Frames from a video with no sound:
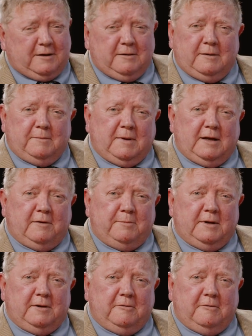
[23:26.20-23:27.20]
it might have
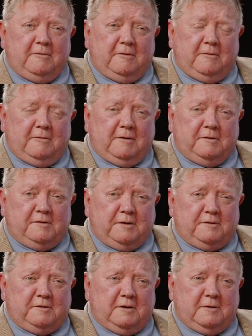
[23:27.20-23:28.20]
been her
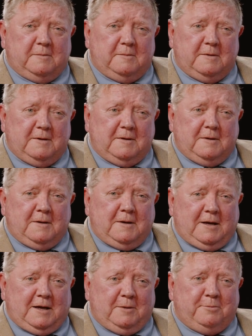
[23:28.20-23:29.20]
assistant,
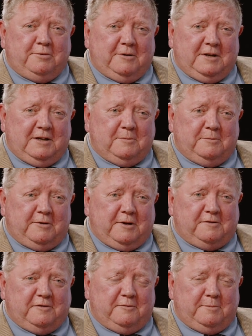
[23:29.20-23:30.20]
had a pretty
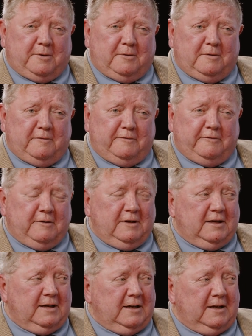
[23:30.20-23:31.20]
impressive bowl of free
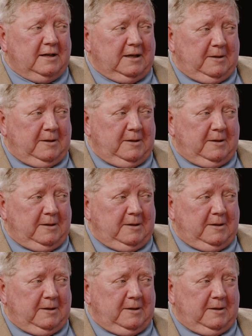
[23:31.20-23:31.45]
candy.